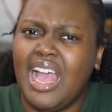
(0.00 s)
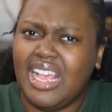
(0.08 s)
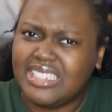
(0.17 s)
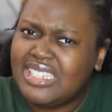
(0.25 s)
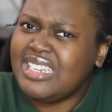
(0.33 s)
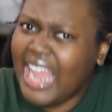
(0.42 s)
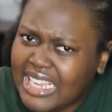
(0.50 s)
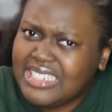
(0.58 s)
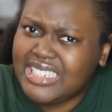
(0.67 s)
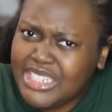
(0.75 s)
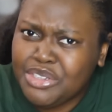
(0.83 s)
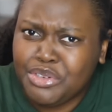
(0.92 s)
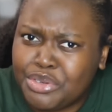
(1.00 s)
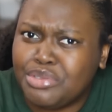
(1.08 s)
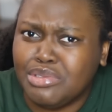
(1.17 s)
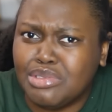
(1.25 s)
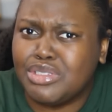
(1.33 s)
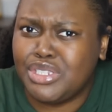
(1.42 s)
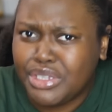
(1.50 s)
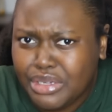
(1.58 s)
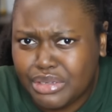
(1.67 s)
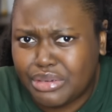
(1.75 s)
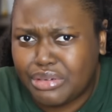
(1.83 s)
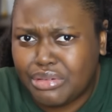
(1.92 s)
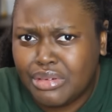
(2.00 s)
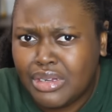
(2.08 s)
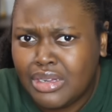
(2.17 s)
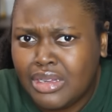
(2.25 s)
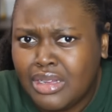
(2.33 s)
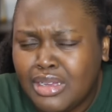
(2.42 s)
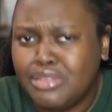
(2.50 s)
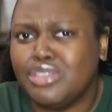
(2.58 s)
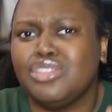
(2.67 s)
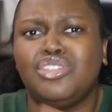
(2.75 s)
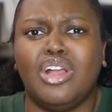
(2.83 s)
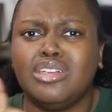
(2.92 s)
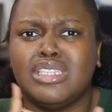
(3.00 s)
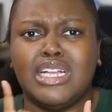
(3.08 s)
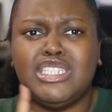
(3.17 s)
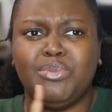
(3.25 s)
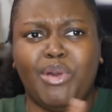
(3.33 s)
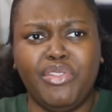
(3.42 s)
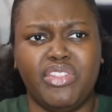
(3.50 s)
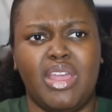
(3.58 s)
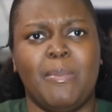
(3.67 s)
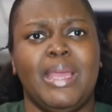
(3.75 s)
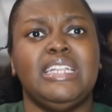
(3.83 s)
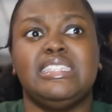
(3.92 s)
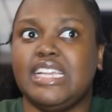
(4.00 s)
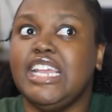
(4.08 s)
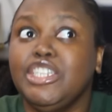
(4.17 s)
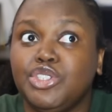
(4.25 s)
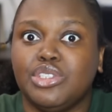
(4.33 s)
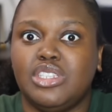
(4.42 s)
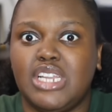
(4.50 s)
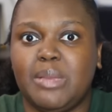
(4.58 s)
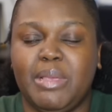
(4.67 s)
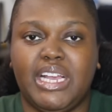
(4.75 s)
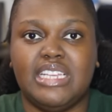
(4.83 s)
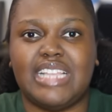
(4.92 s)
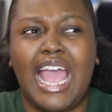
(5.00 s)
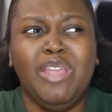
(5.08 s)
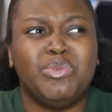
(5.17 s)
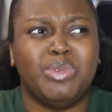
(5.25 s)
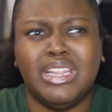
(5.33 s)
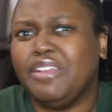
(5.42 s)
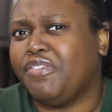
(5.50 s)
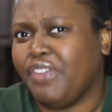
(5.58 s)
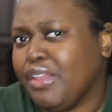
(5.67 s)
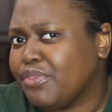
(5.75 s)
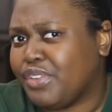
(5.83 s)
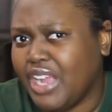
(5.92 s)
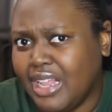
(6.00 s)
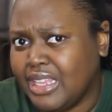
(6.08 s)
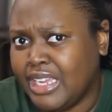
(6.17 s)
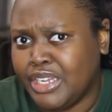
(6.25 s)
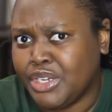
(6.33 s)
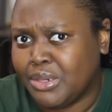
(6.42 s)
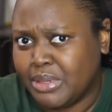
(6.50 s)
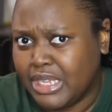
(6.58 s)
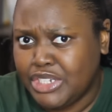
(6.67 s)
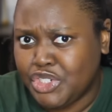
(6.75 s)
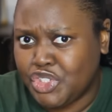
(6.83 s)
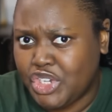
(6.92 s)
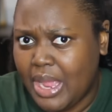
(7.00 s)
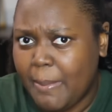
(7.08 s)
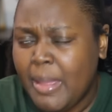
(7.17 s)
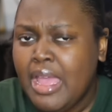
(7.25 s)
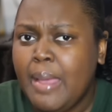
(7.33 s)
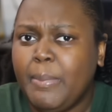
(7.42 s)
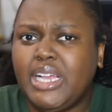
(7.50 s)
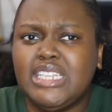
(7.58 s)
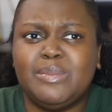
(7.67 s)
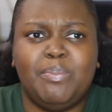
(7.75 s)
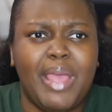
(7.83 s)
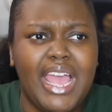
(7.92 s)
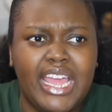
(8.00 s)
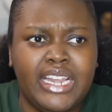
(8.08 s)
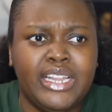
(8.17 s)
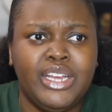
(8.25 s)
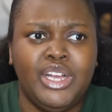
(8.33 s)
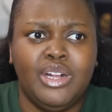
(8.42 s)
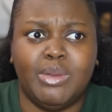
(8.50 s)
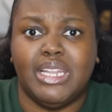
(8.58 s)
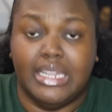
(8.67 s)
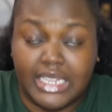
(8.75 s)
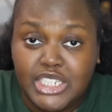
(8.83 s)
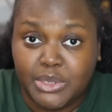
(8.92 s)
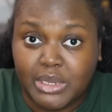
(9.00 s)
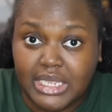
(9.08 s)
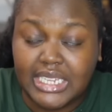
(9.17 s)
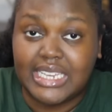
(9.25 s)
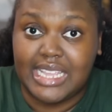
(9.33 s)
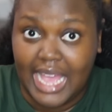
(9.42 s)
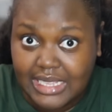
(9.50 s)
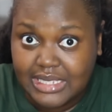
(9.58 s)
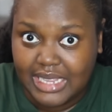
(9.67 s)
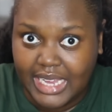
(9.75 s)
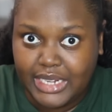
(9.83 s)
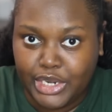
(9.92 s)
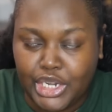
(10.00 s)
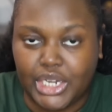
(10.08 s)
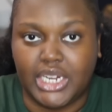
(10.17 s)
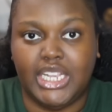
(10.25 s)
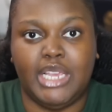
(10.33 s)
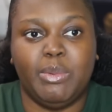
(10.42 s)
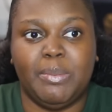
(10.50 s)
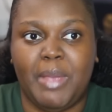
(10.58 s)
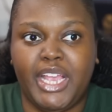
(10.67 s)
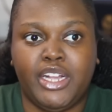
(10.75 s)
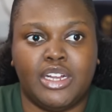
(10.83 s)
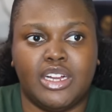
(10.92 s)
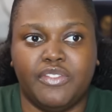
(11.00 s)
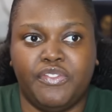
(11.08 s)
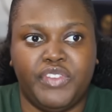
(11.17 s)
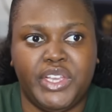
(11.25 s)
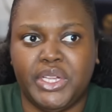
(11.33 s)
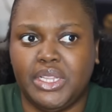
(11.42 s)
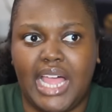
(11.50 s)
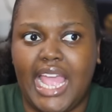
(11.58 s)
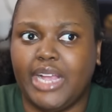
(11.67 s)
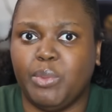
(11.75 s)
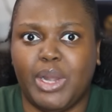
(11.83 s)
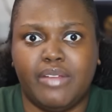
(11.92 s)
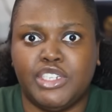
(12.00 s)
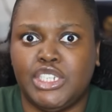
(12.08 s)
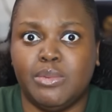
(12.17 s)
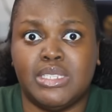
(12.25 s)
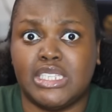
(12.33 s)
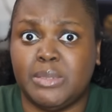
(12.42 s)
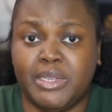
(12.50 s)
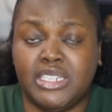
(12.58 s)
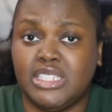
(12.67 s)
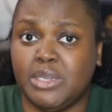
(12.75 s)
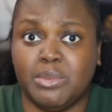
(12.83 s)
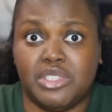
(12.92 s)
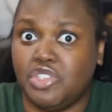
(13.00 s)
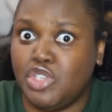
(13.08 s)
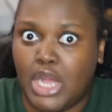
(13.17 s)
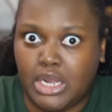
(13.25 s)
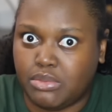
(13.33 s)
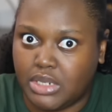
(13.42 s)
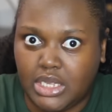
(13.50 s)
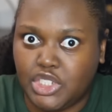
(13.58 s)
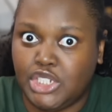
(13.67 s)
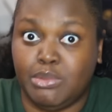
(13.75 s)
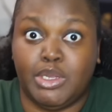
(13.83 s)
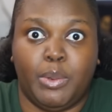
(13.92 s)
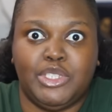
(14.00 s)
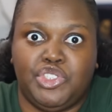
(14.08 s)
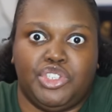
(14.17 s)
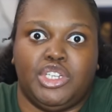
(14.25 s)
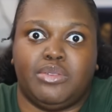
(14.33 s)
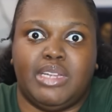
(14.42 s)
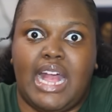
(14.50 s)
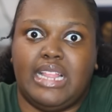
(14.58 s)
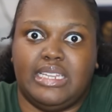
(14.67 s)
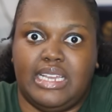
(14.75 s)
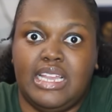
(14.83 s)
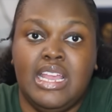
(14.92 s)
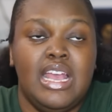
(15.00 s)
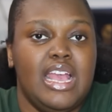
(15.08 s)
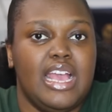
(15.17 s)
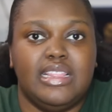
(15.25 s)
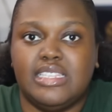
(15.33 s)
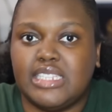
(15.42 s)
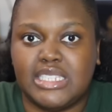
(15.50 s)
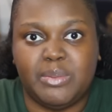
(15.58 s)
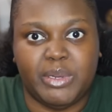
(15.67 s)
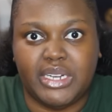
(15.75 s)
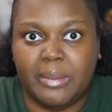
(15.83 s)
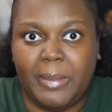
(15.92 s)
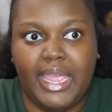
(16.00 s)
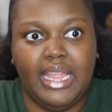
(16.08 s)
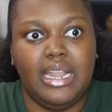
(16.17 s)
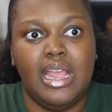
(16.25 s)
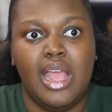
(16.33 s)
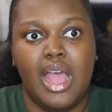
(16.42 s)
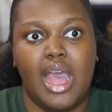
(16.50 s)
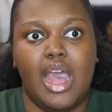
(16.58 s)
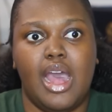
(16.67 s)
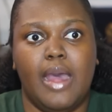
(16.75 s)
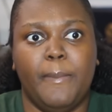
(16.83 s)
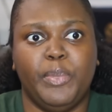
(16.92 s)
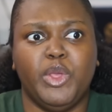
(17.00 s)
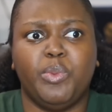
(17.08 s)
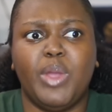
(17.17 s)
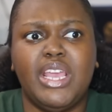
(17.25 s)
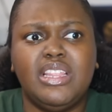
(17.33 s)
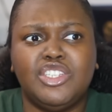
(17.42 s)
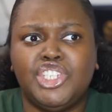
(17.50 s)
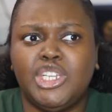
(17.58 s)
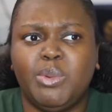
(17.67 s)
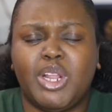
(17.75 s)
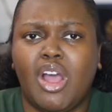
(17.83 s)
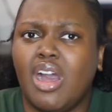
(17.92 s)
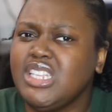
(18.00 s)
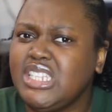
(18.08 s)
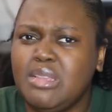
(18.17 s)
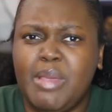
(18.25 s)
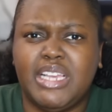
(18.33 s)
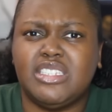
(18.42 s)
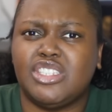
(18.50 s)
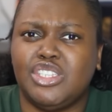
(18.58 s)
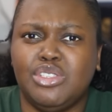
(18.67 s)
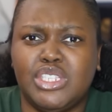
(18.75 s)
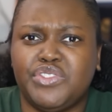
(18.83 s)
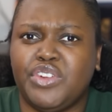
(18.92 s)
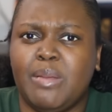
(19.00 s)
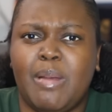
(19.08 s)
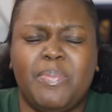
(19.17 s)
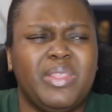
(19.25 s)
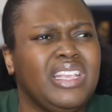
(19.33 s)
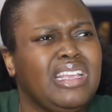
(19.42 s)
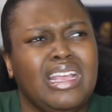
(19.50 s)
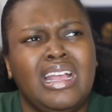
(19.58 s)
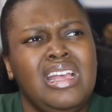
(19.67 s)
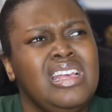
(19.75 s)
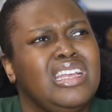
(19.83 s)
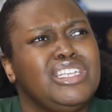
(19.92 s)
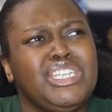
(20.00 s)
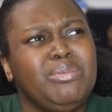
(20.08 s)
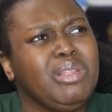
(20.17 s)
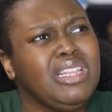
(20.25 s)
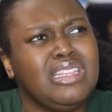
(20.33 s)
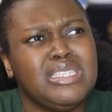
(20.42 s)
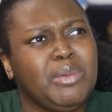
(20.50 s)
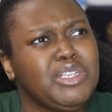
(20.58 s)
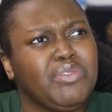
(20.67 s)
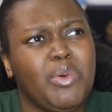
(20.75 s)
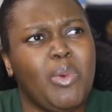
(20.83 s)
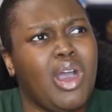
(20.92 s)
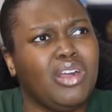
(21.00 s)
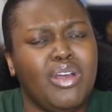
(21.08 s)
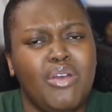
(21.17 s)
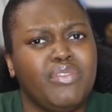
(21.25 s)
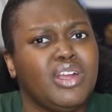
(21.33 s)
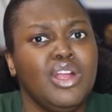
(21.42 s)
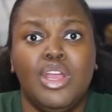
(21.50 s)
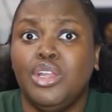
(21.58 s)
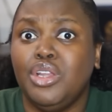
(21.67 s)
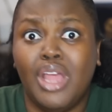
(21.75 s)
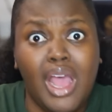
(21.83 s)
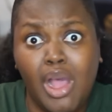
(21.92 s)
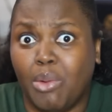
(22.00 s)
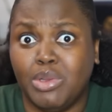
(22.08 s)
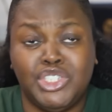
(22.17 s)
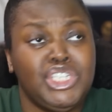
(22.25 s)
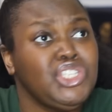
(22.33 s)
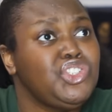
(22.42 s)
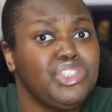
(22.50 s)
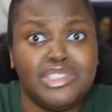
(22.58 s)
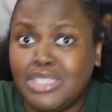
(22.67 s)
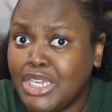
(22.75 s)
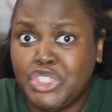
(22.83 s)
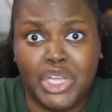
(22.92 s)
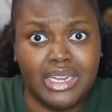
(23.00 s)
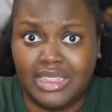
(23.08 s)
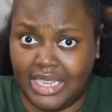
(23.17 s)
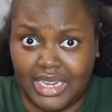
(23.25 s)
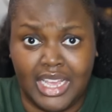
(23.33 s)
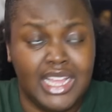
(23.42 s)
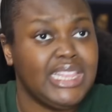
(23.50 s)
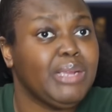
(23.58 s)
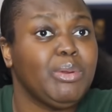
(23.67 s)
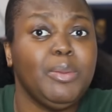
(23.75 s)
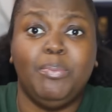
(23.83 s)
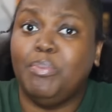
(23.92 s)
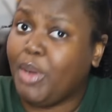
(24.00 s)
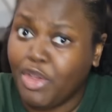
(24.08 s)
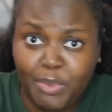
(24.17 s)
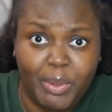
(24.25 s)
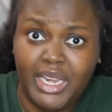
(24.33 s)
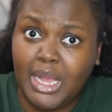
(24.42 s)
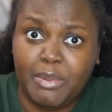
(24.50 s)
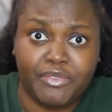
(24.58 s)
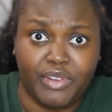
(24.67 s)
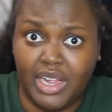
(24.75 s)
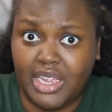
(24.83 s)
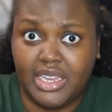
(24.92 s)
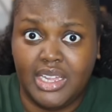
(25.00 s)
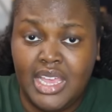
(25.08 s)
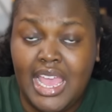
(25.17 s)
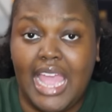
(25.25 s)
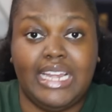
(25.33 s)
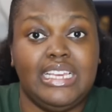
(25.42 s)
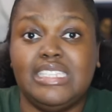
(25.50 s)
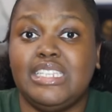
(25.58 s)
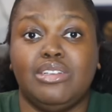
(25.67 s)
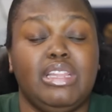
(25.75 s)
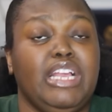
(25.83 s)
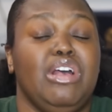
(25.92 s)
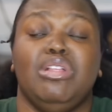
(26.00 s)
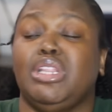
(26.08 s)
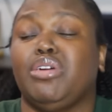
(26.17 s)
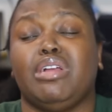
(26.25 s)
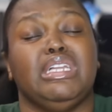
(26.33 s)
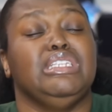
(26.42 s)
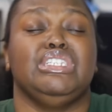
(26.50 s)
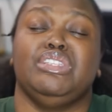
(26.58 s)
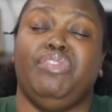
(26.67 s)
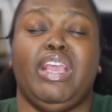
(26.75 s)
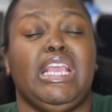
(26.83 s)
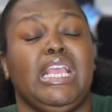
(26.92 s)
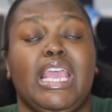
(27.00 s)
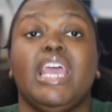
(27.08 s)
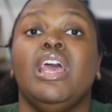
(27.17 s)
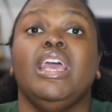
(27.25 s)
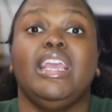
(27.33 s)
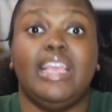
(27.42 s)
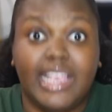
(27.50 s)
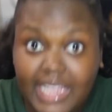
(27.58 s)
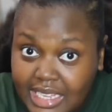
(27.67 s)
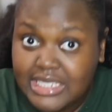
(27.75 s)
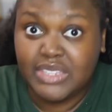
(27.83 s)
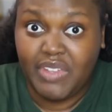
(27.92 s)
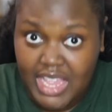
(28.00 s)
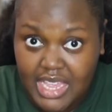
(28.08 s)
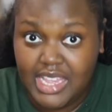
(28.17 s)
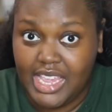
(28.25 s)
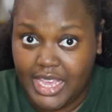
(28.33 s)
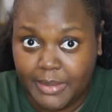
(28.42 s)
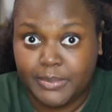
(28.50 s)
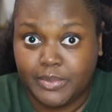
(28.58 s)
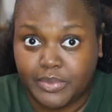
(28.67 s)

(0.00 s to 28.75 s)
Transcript: is nasty and cruel too. There's a dark side to both of them. And it's interesting because I really felt for Ellie in her relationship, because Ben would literally gaslight her. He would make her feel like whatever she was experiencing was not real. She would question her reality in this experiment. The way that she would constantly make excuses for him, I'm thinking, is she really this much of a walkover? No, she's just like Jonathan. They were both putting up a front. And he's here like, oh, Lauren is just faking it. He is faking it.